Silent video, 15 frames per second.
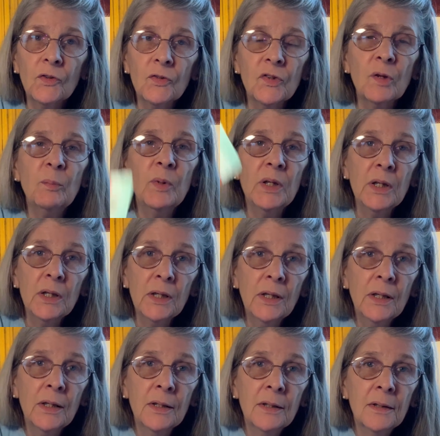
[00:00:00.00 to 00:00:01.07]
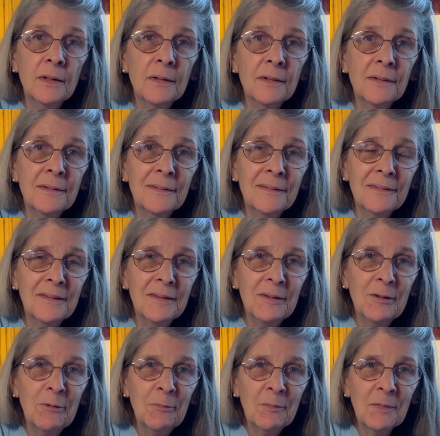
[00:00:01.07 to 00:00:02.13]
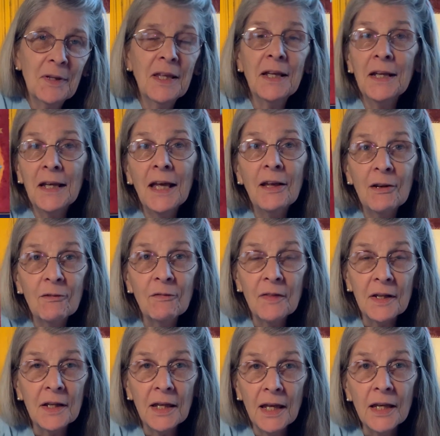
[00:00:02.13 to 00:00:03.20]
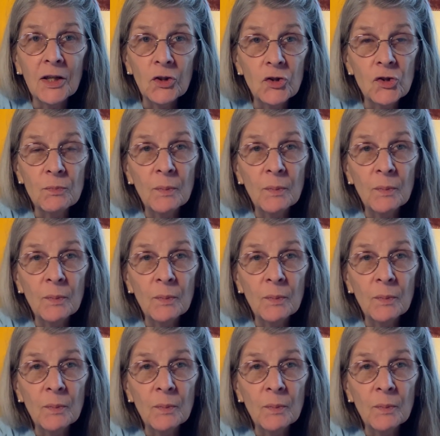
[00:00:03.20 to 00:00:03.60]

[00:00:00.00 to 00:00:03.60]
somebody getting out of the cage,